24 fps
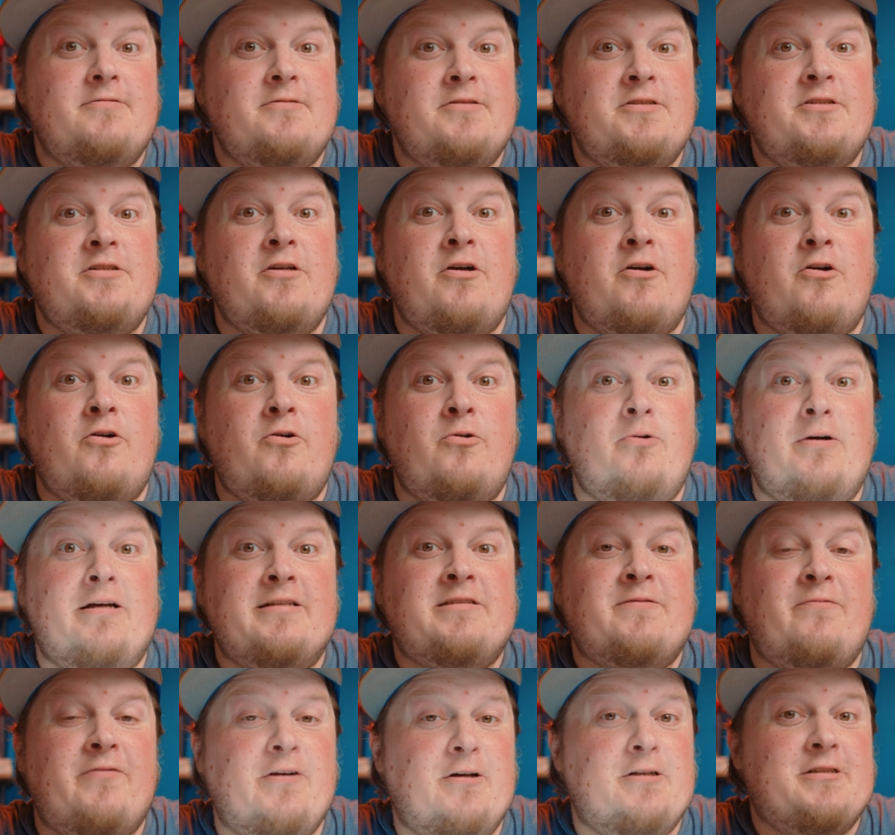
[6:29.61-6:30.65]
So
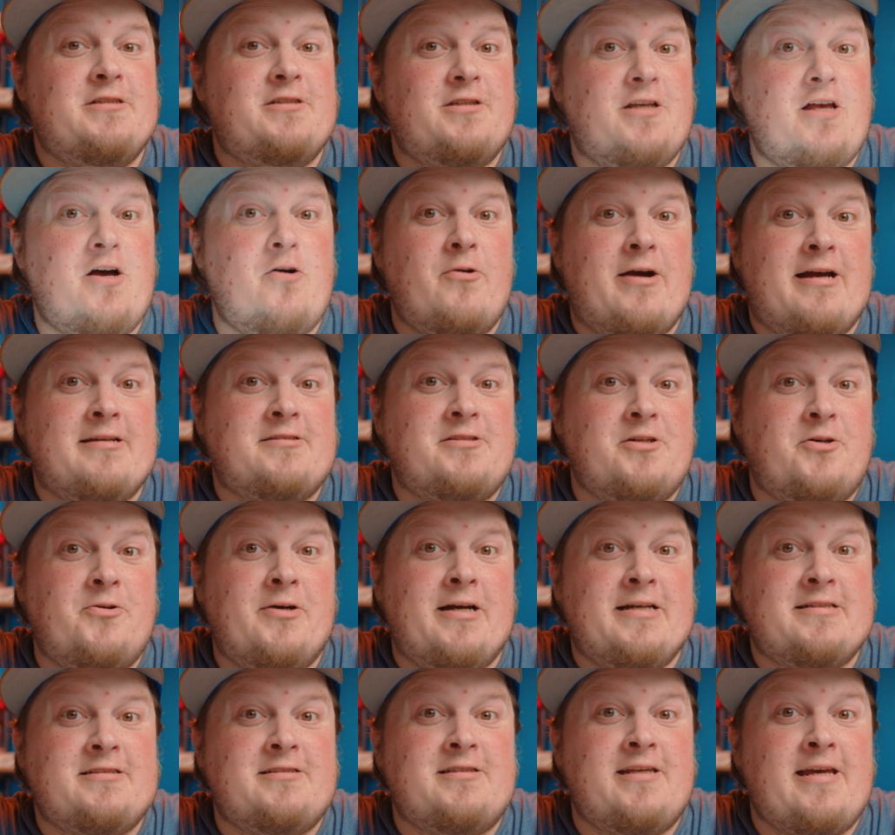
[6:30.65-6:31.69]
it's a very slow
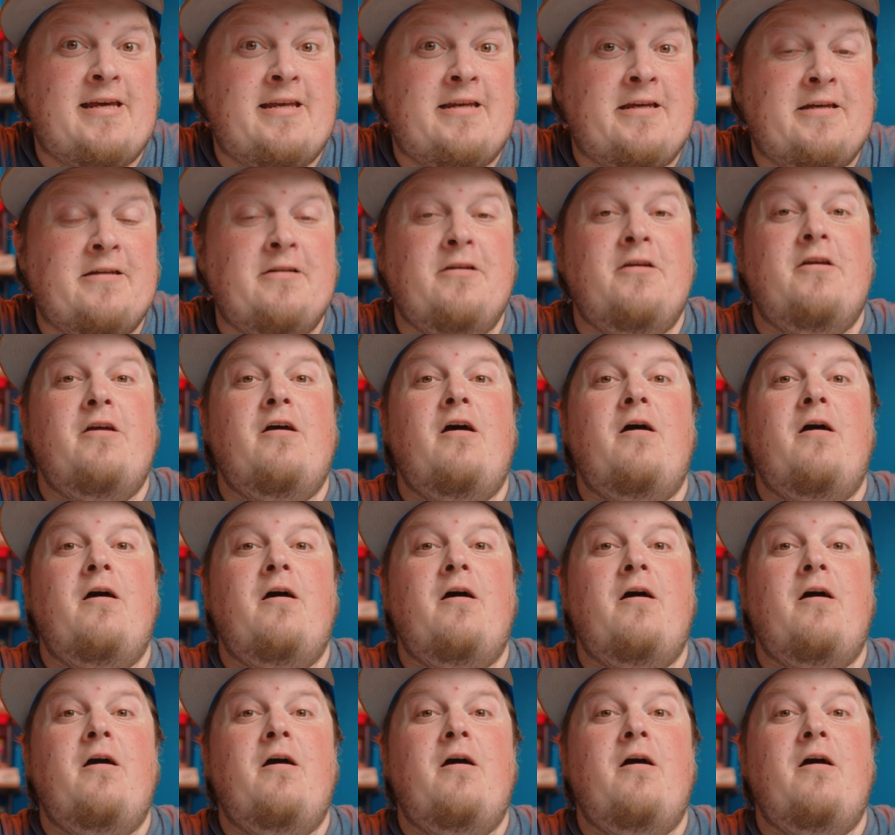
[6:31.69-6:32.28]
SOS setting,